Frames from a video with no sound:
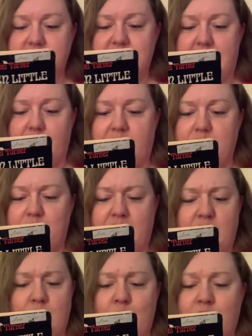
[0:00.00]
a diary, but
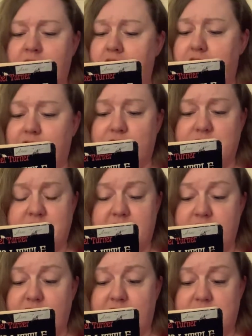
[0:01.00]
no one had ever seen
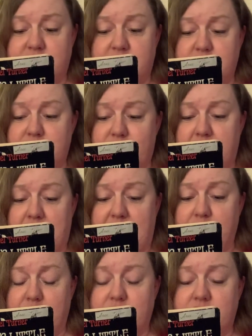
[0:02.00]
a vestige of her
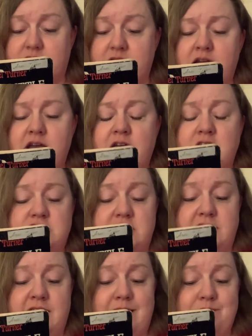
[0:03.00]
papers. She
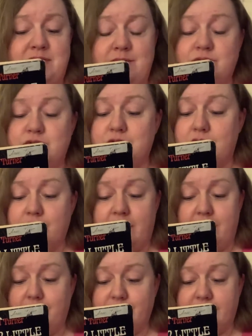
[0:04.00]
kept them so
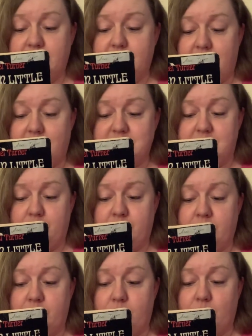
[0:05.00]
carefully locked up
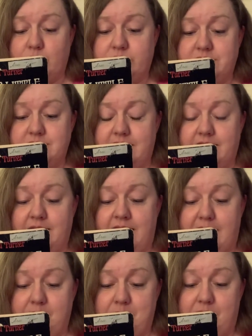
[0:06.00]
in her old tin
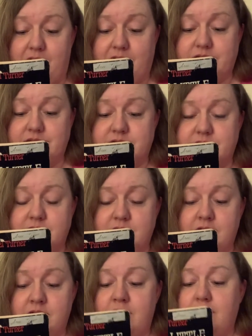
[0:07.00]
hat box.
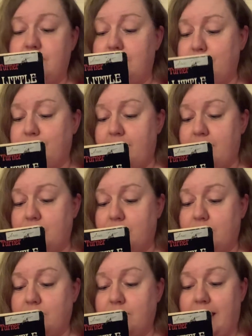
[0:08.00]
Their
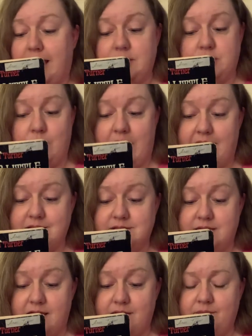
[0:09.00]
father, had you asked
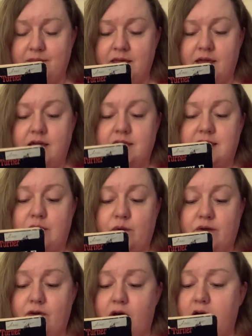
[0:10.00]
them, they would
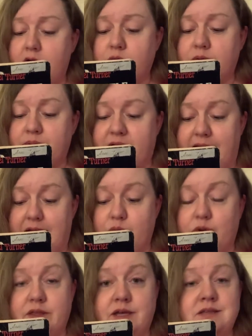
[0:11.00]
have all replied
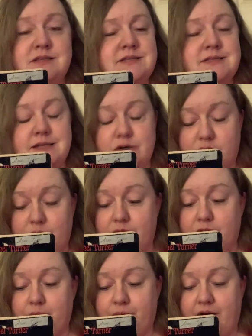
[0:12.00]
with
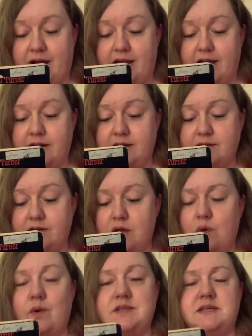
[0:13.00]
considerable pride,
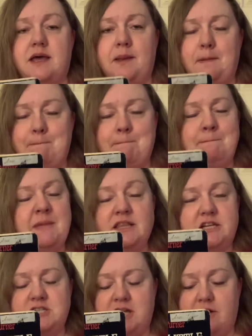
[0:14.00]
was a
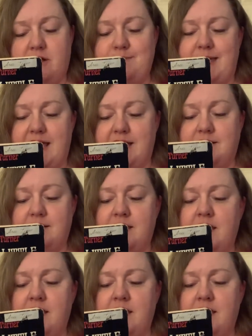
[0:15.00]
military man